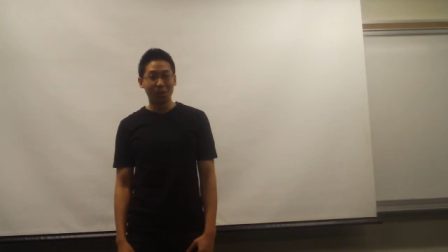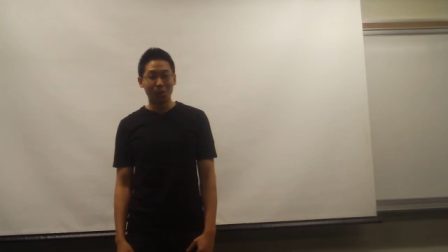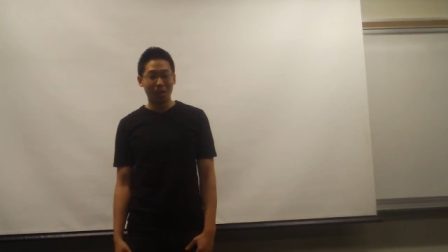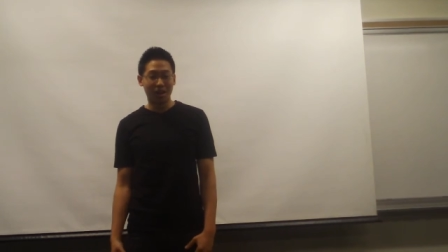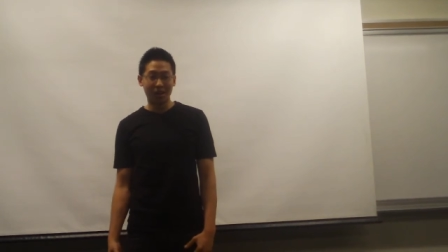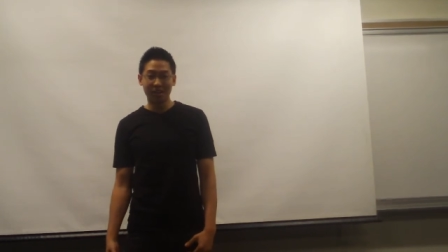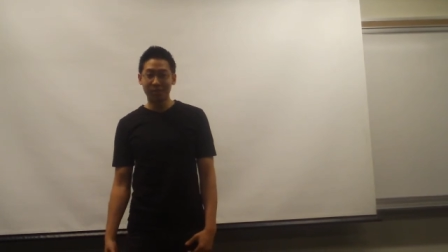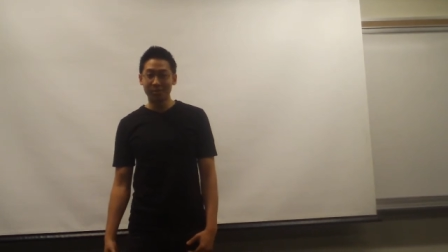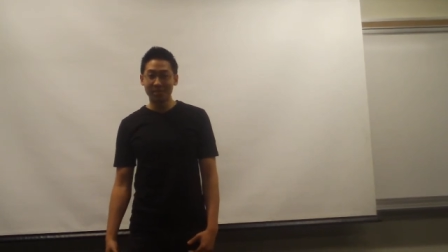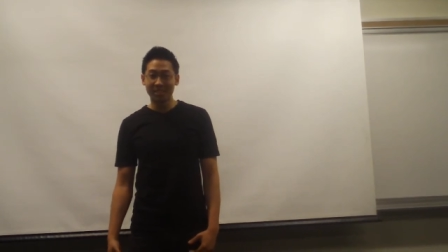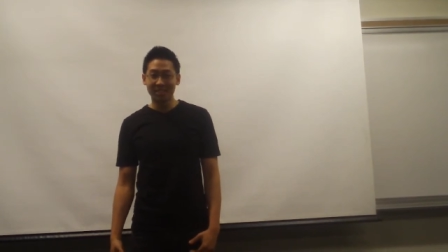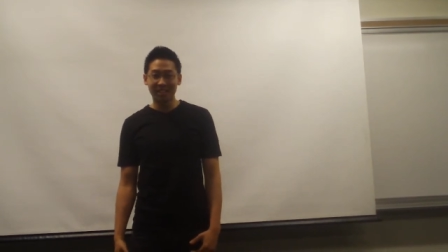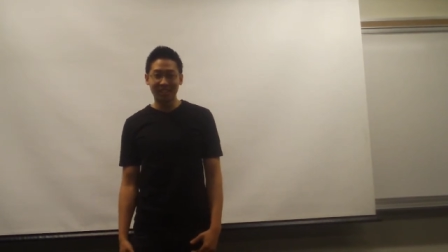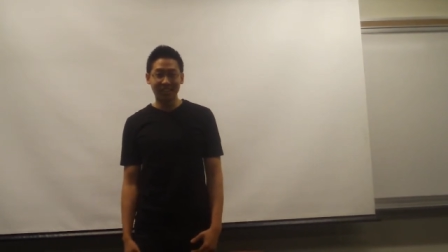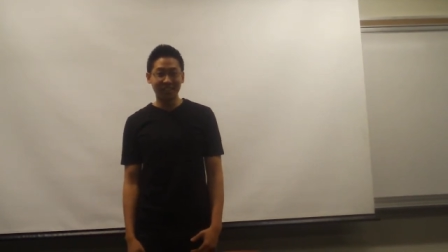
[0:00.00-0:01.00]
Why, you
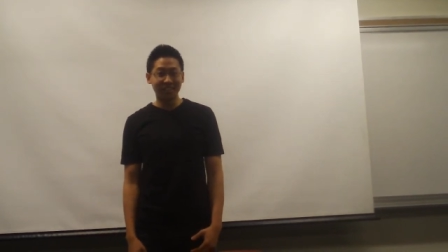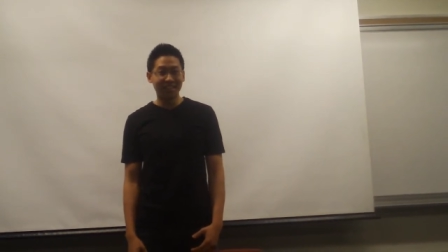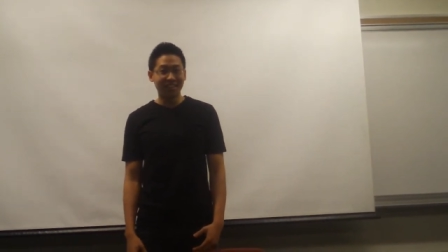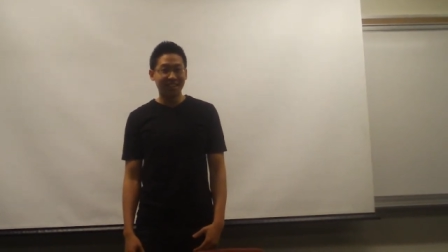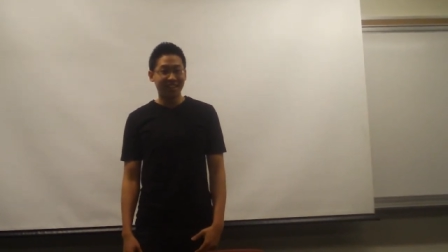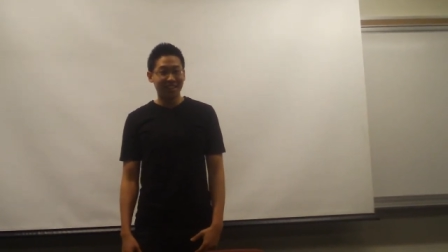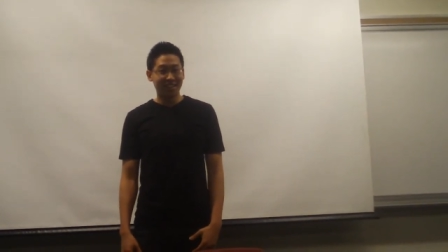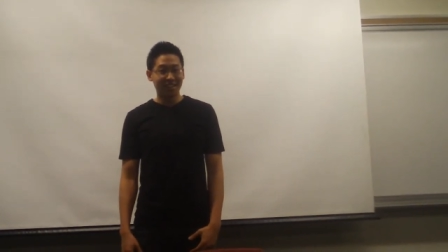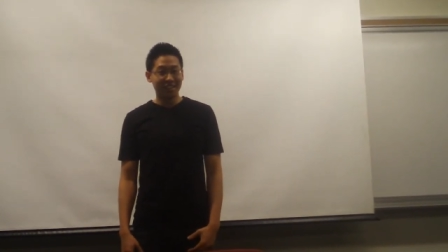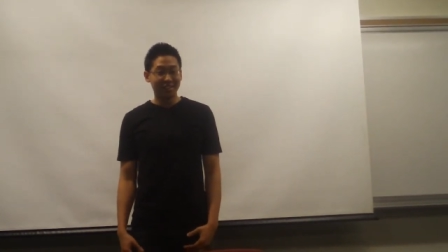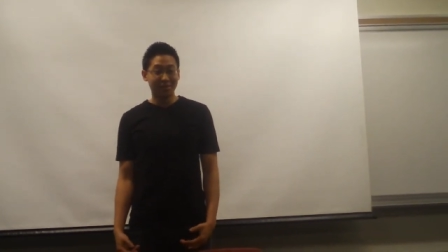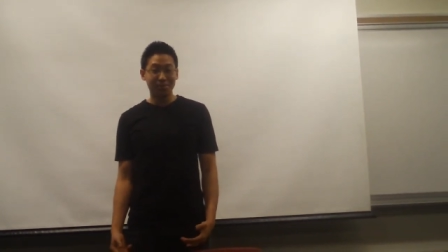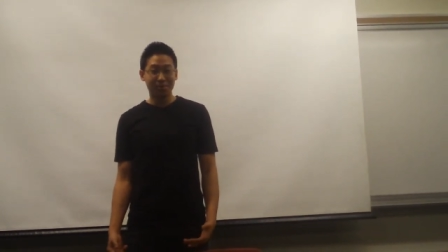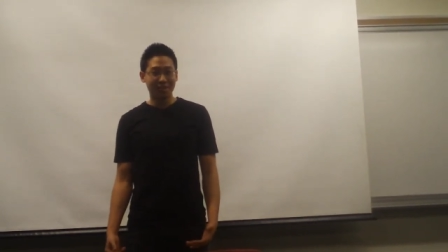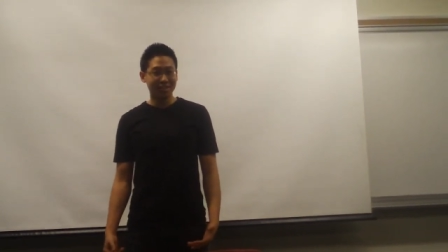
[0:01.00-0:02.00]
must say,
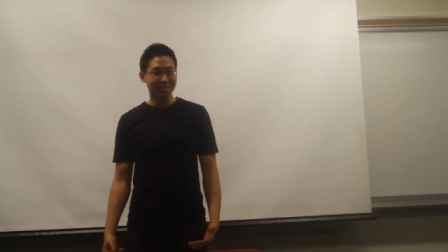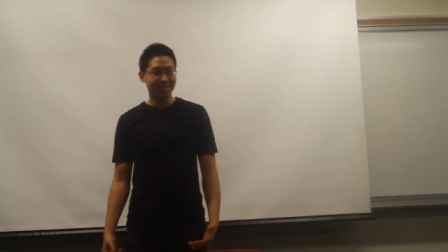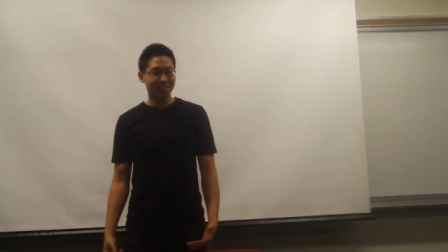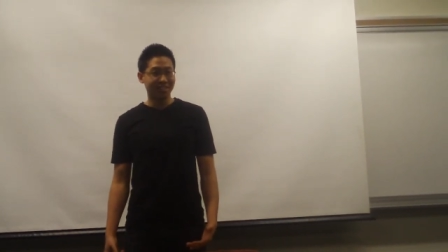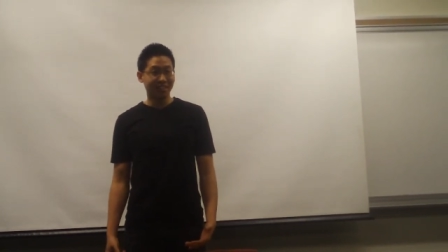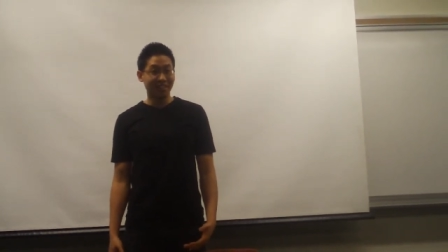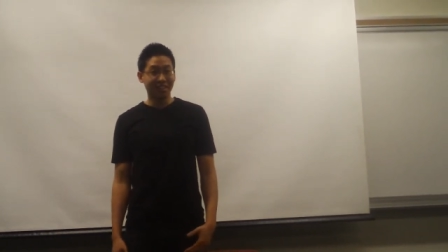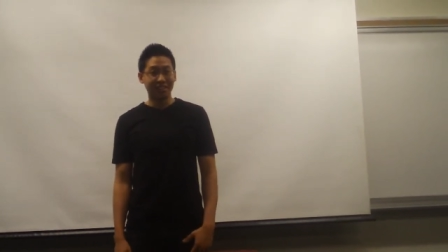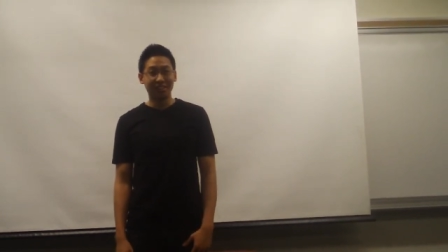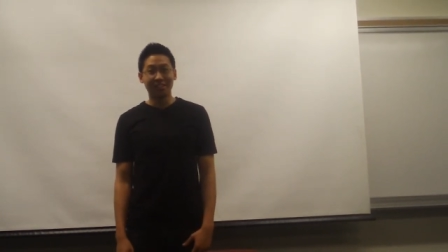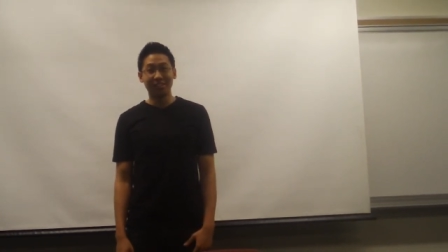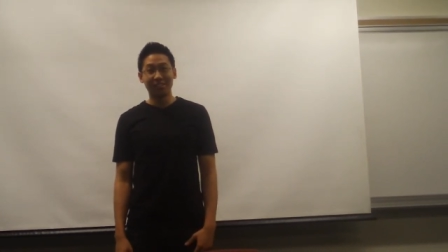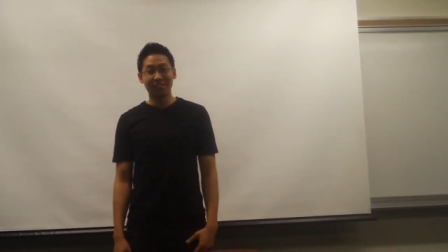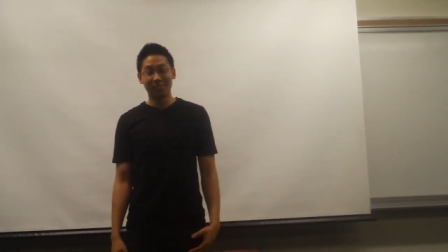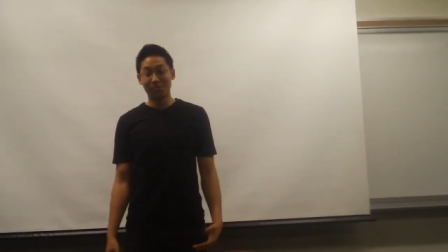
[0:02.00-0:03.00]
basically
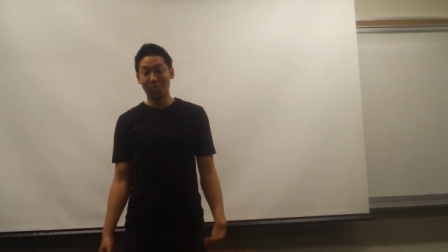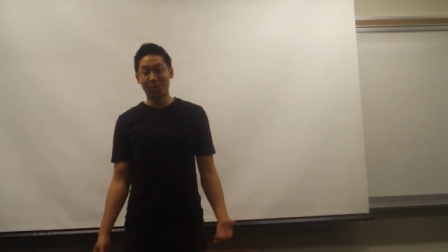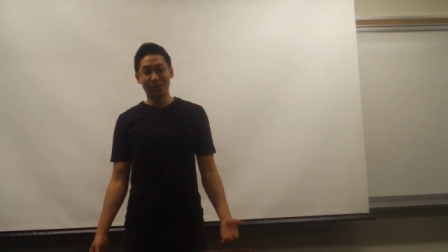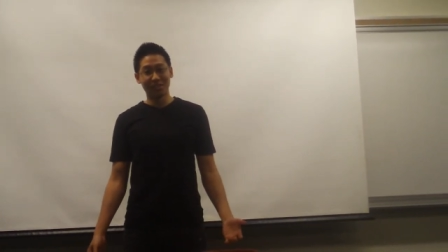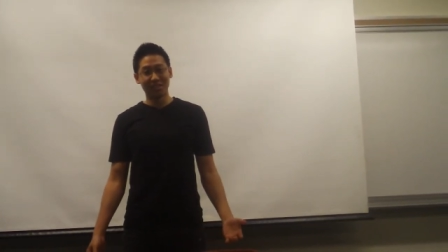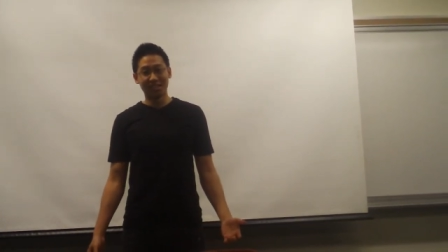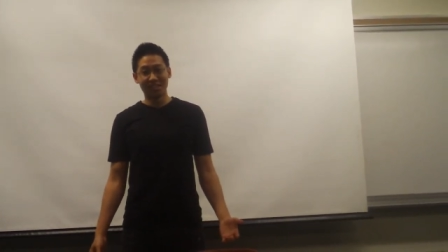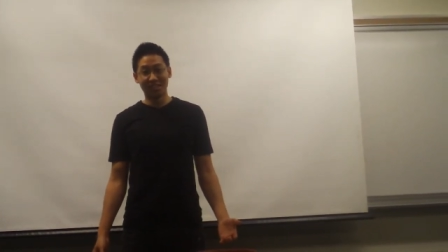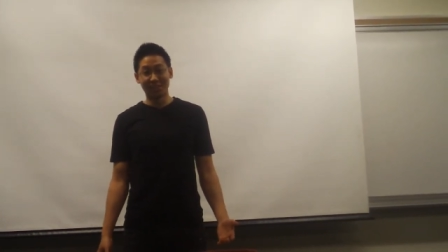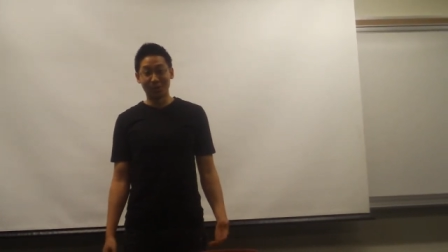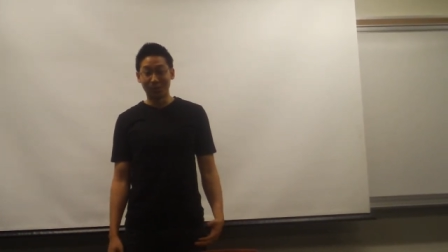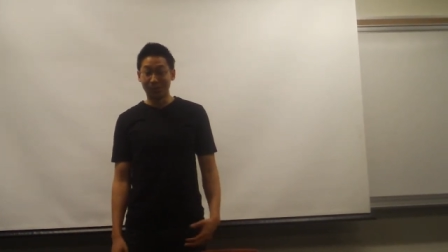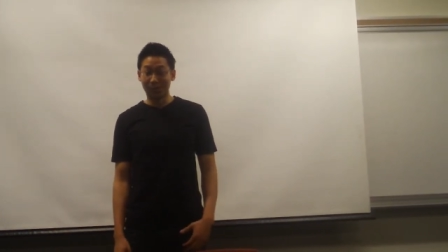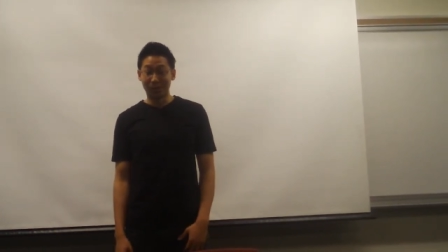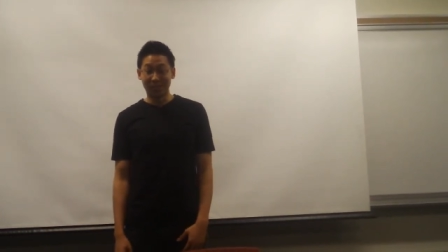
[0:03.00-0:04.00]
boils down to
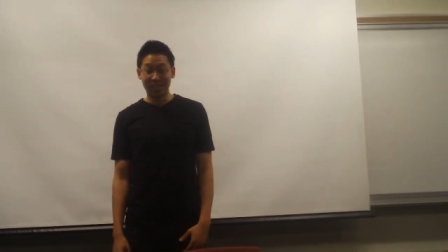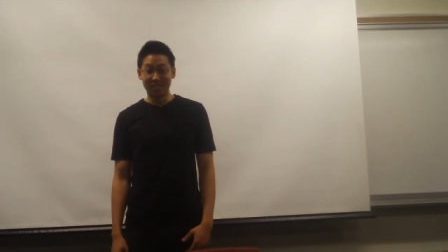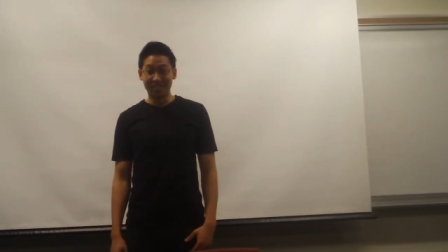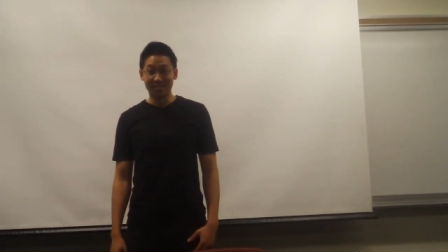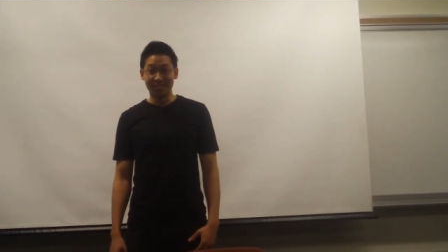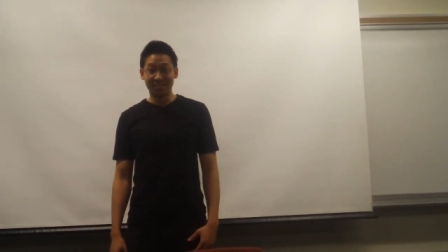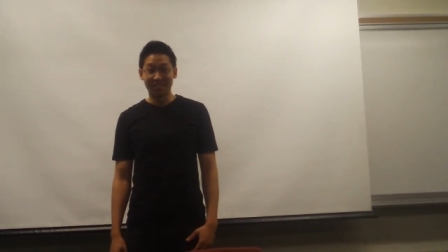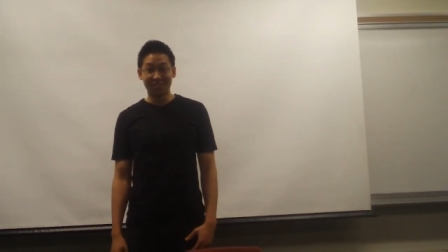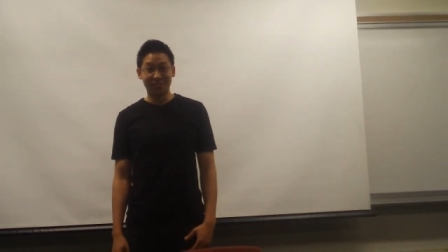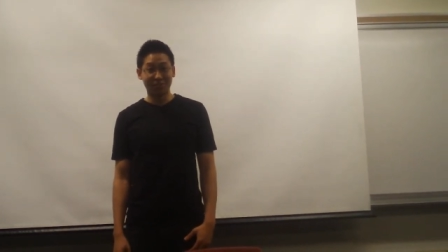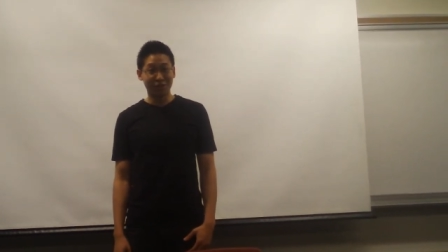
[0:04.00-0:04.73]
three reasons.